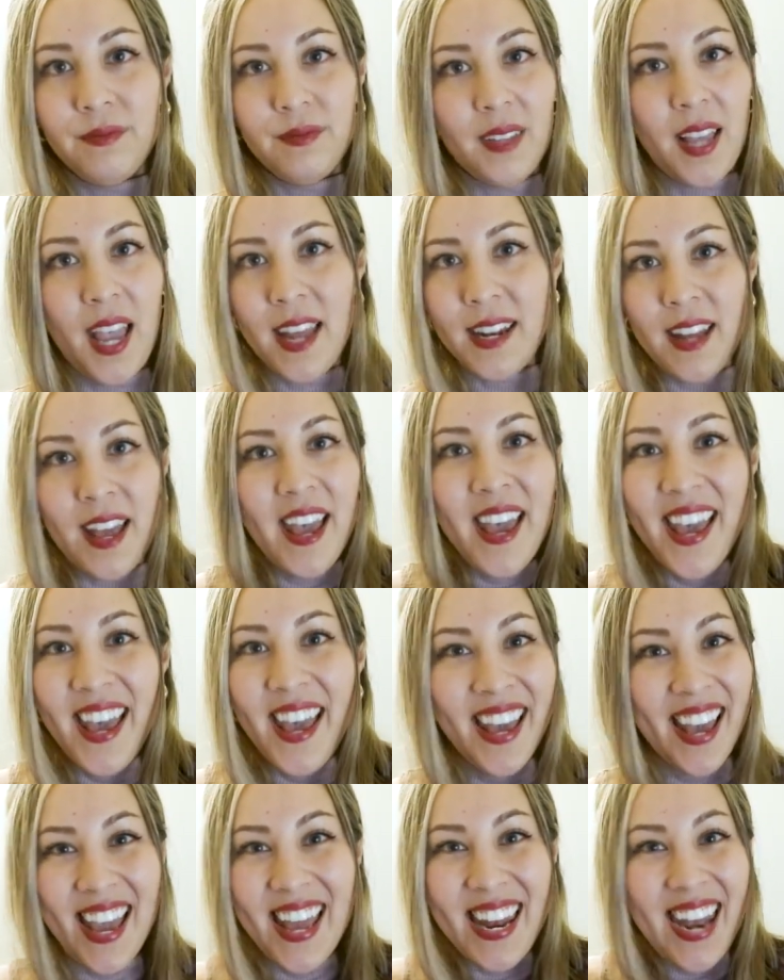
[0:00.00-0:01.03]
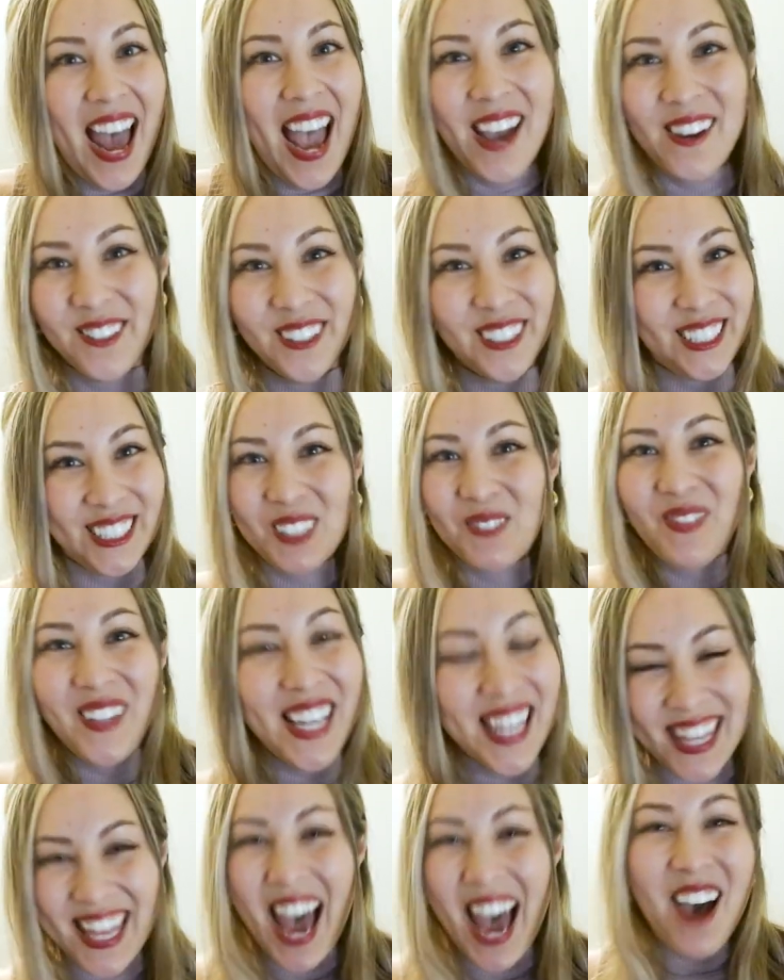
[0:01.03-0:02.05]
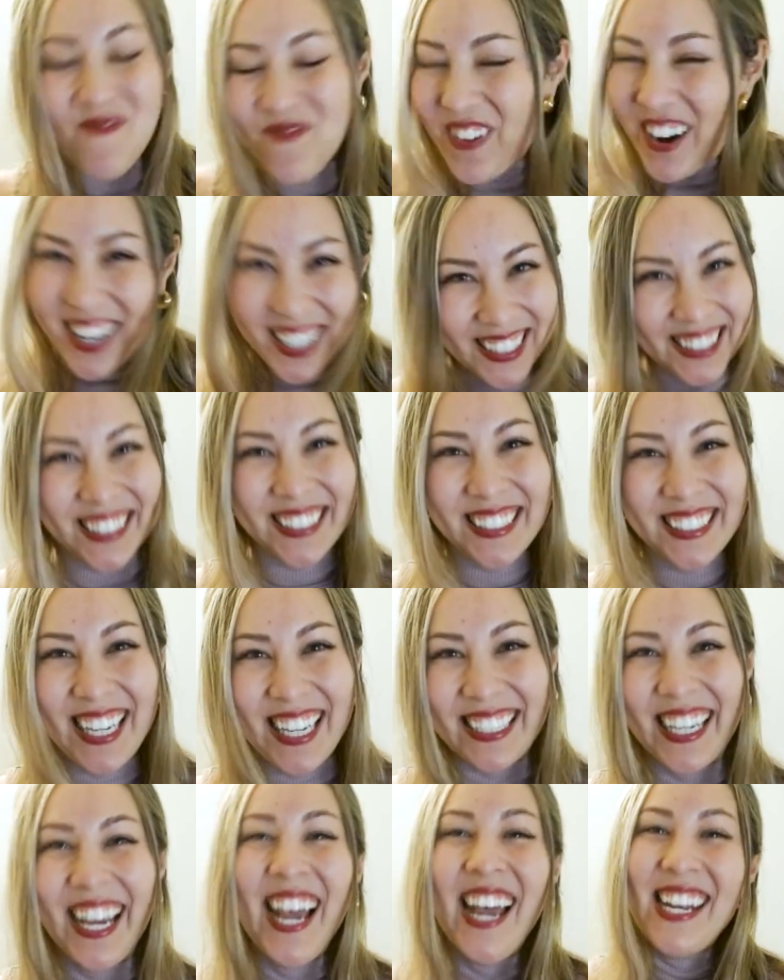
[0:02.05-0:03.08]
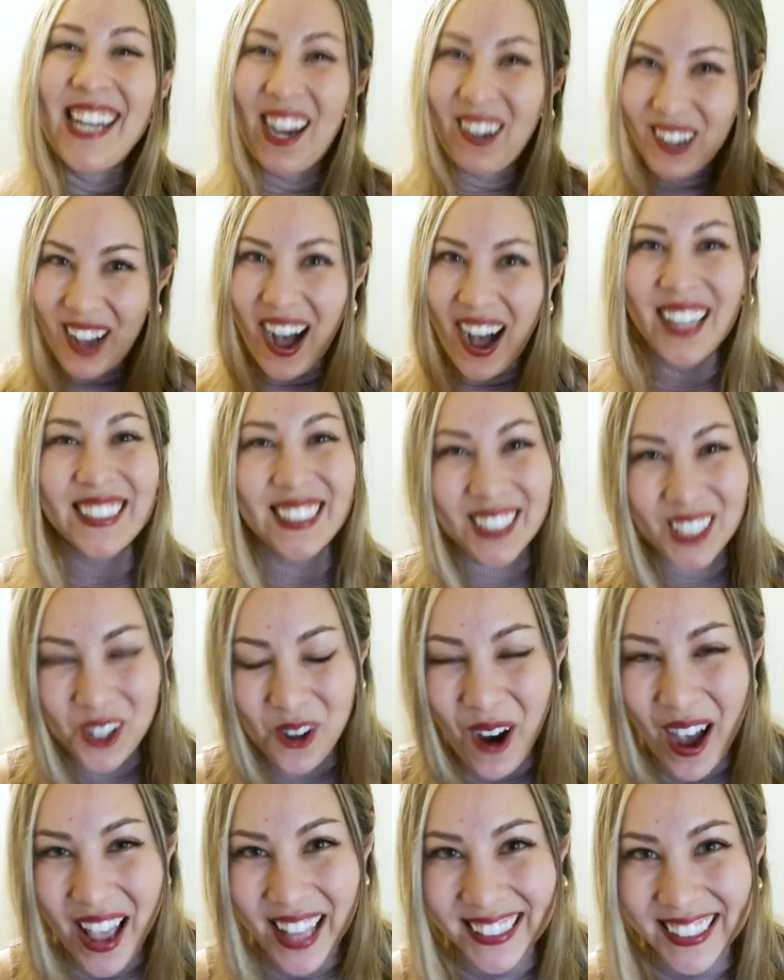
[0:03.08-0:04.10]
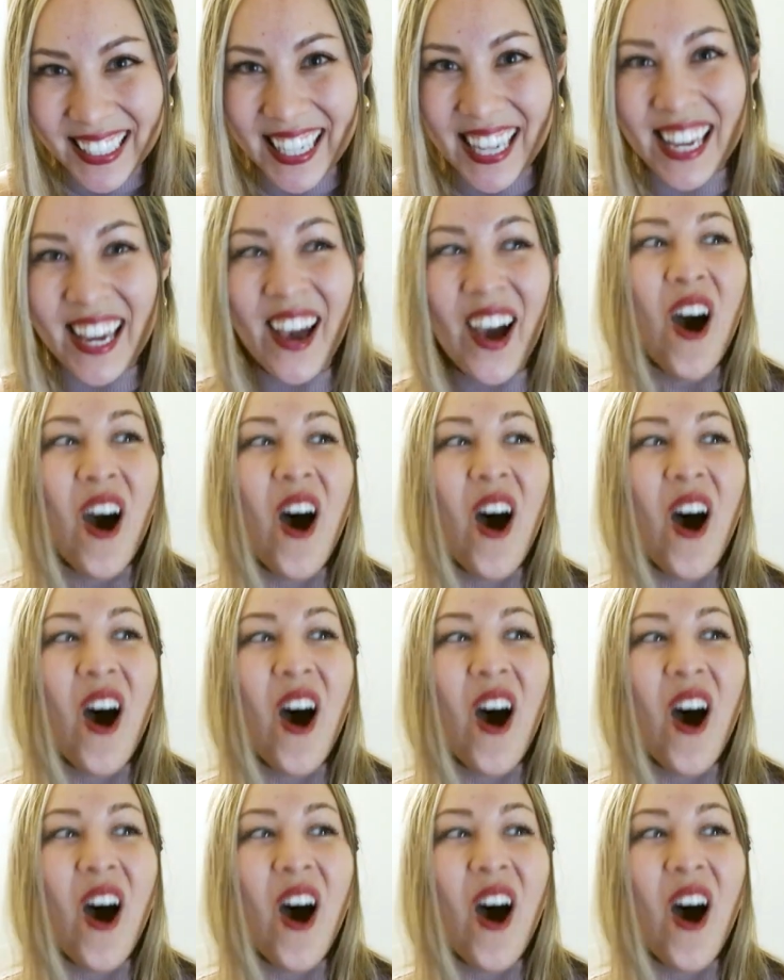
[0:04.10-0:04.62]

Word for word: And I would just be that person. Now, consequently,